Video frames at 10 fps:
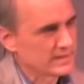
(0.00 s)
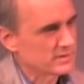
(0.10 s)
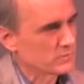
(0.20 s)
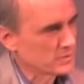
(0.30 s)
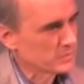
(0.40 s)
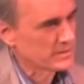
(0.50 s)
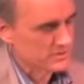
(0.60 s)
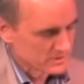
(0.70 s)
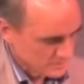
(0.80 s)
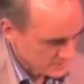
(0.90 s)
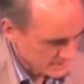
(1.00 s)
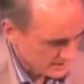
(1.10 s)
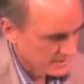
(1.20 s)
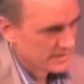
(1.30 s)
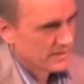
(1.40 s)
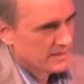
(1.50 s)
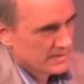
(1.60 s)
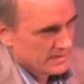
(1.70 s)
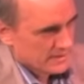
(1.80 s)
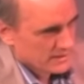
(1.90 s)
and it's a real pleasure to be
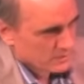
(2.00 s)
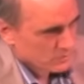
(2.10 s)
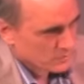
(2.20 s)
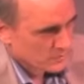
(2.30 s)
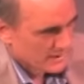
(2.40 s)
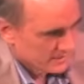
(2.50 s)
in a group